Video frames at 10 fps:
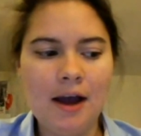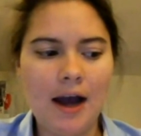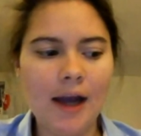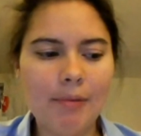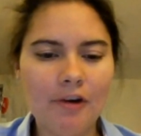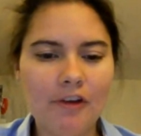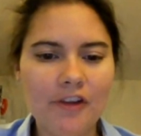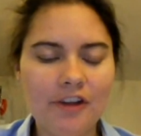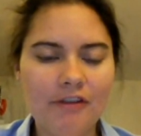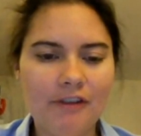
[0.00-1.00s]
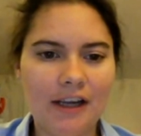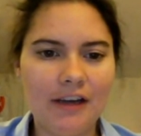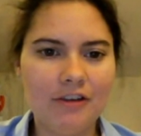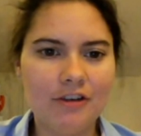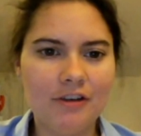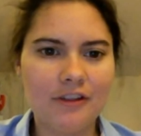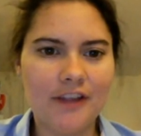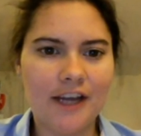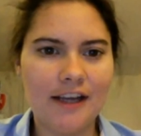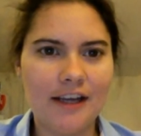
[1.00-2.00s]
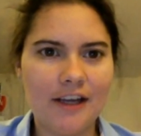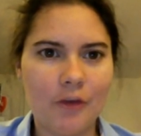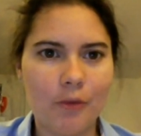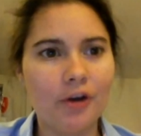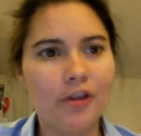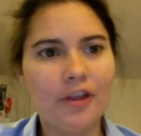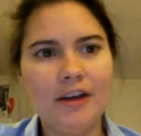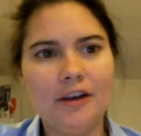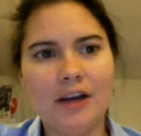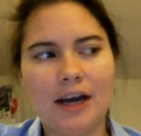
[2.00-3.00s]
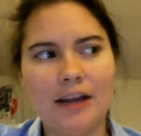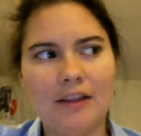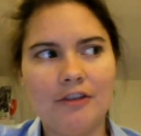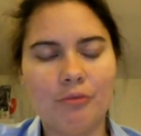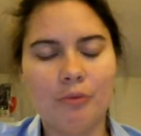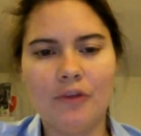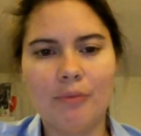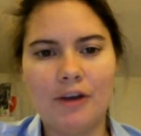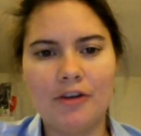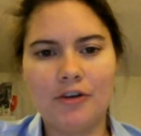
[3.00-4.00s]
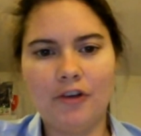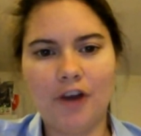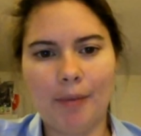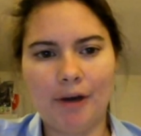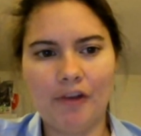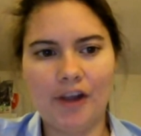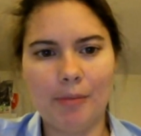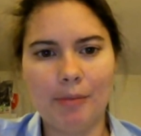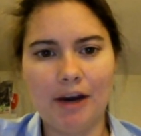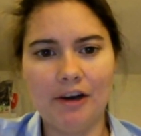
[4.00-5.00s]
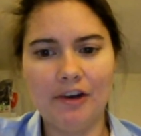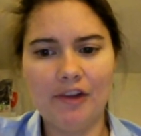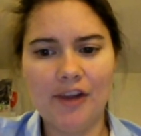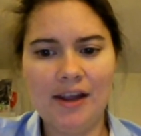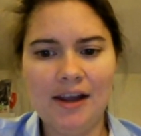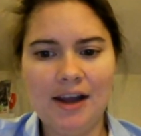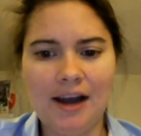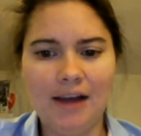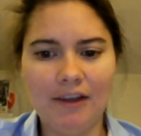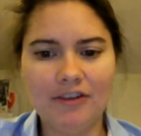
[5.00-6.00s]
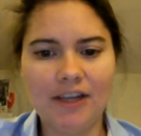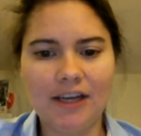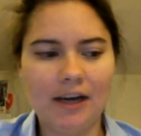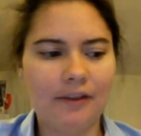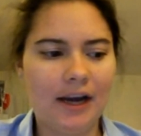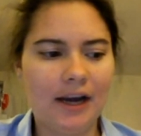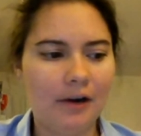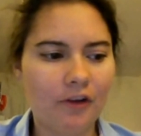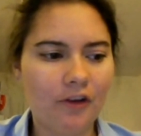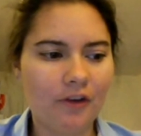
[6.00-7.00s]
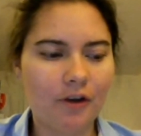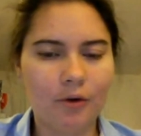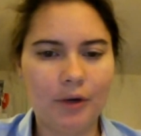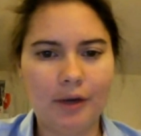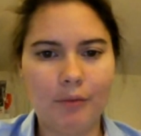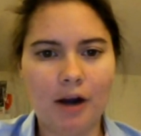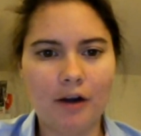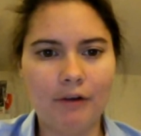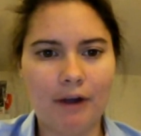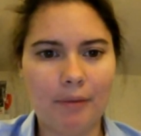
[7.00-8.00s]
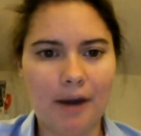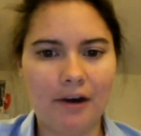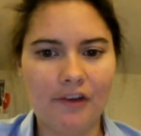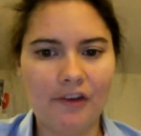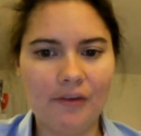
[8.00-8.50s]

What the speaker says: I personally find that it's worth it. I live 1 metro stop outside of Paris. I like to get out of the house, go in and walk around Paris